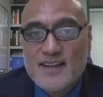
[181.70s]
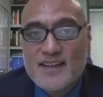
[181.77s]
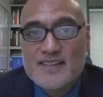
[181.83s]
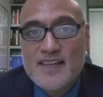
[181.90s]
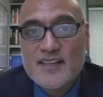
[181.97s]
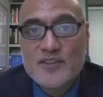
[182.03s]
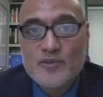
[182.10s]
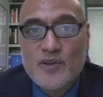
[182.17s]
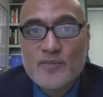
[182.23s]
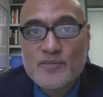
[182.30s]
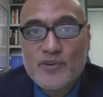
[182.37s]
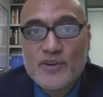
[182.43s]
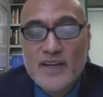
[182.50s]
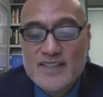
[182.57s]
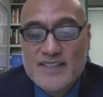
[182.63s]
and has yet to
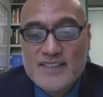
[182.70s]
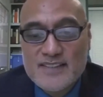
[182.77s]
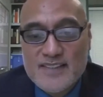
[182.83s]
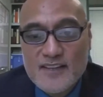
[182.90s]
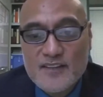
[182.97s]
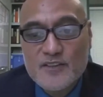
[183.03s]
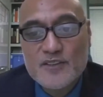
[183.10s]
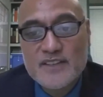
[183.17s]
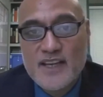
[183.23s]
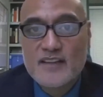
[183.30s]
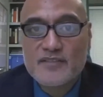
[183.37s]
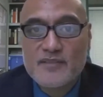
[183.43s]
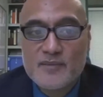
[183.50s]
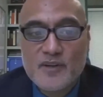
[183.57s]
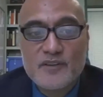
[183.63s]
report a single
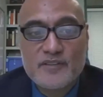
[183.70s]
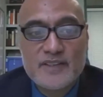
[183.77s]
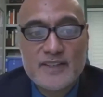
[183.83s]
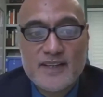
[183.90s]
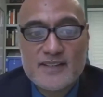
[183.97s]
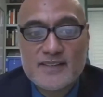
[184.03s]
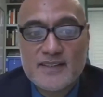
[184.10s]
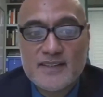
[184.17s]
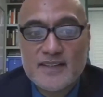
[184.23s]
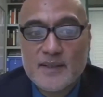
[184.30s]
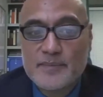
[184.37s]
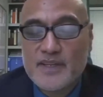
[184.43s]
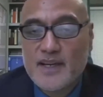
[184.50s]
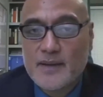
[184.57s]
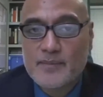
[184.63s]
death from COVID-19 in
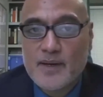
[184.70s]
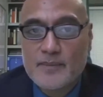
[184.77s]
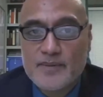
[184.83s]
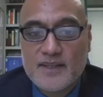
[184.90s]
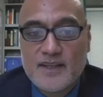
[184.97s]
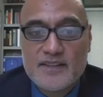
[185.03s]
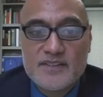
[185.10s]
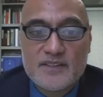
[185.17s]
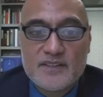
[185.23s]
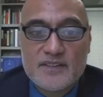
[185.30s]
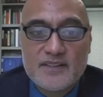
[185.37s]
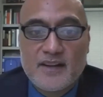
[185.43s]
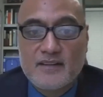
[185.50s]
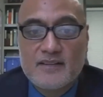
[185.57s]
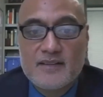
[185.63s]
the PI population
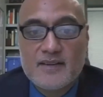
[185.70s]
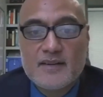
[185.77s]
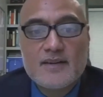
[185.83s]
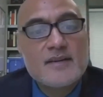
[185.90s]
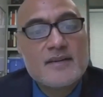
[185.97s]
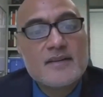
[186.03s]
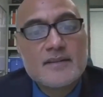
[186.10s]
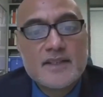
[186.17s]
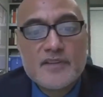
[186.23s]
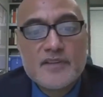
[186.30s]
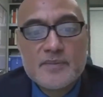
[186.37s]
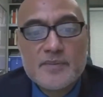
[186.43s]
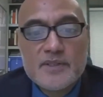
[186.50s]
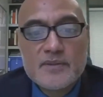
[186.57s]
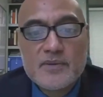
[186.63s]
there. The
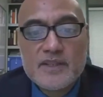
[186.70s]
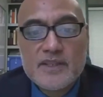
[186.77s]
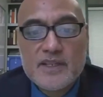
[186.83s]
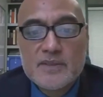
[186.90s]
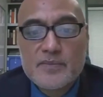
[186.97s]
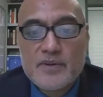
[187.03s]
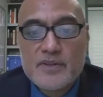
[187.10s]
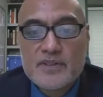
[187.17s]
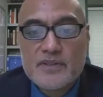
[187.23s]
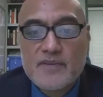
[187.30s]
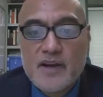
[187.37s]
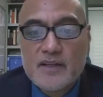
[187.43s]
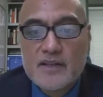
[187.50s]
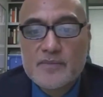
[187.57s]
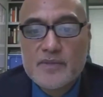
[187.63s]
difference between the experience of
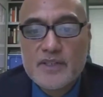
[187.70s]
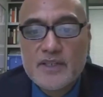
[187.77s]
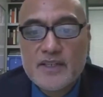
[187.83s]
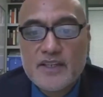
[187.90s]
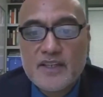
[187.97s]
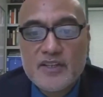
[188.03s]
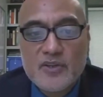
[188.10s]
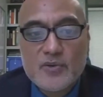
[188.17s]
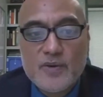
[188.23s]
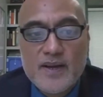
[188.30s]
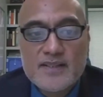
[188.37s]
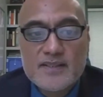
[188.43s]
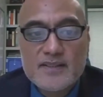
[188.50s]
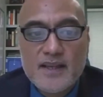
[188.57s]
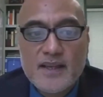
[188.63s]
our community in the
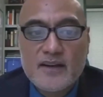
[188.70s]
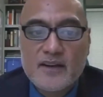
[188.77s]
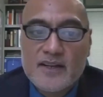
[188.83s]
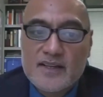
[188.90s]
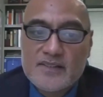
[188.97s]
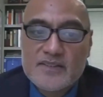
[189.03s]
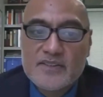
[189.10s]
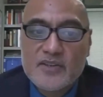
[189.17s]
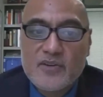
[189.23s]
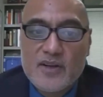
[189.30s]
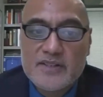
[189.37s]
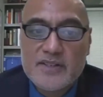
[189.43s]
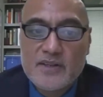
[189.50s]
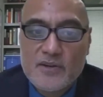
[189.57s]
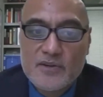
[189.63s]
U.S. and our cousins
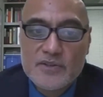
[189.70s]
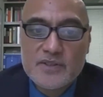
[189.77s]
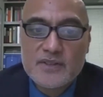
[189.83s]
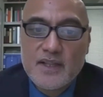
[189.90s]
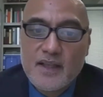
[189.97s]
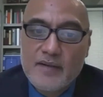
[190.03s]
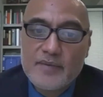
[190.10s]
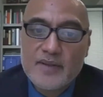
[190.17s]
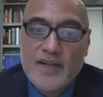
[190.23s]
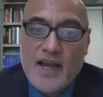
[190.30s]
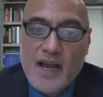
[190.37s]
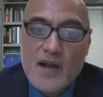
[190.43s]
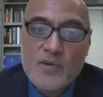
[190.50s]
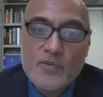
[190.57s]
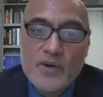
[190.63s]
across the ocean have been
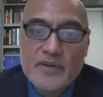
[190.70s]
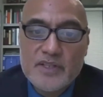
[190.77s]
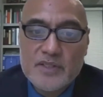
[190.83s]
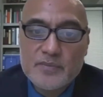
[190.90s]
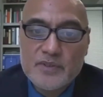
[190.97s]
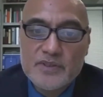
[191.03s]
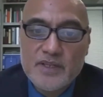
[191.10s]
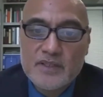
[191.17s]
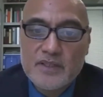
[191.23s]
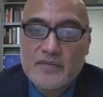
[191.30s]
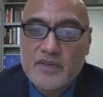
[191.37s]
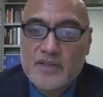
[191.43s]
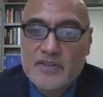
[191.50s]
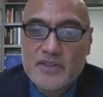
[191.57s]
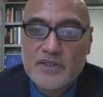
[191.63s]
how well these protective
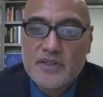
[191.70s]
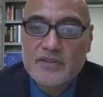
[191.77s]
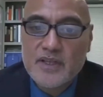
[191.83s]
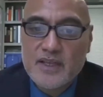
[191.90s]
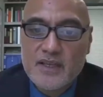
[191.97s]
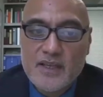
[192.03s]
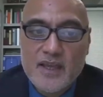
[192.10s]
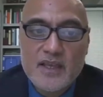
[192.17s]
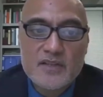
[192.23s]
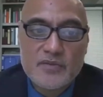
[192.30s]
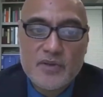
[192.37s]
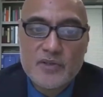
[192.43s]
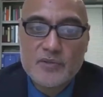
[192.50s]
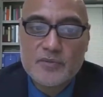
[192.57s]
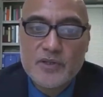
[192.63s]
initiatives engage
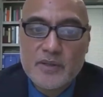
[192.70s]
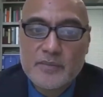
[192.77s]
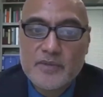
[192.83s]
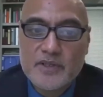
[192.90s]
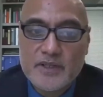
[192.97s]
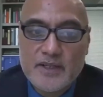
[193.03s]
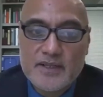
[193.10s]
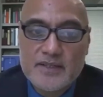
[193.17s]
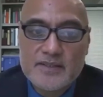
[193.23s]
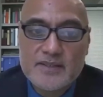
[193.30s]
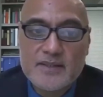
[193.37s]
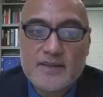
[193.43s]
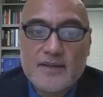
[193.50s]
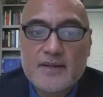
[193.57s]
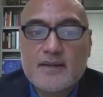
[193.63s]
vulnerable communities.